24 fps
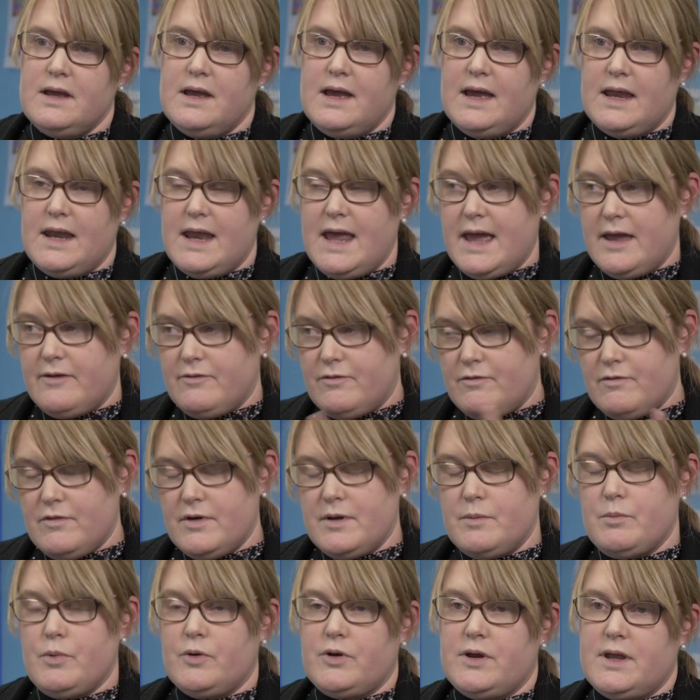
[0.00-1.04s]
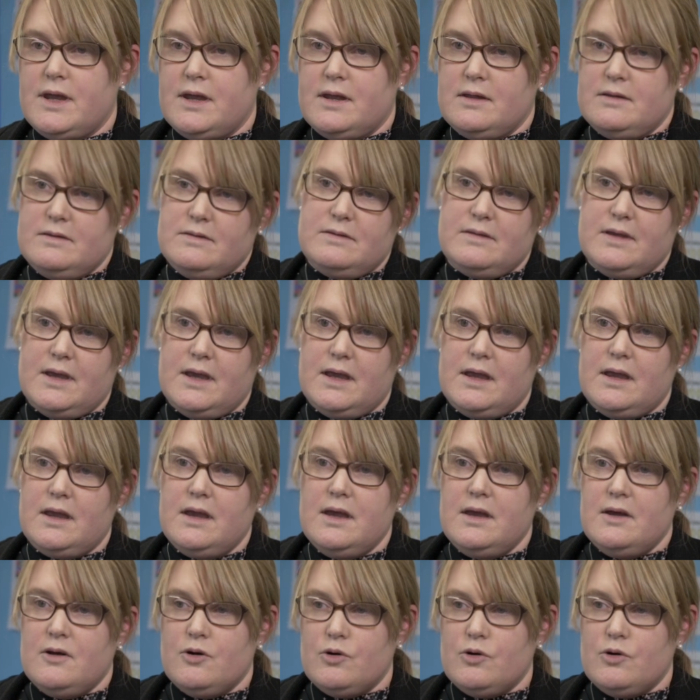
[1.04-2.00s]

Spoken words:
And everybody can see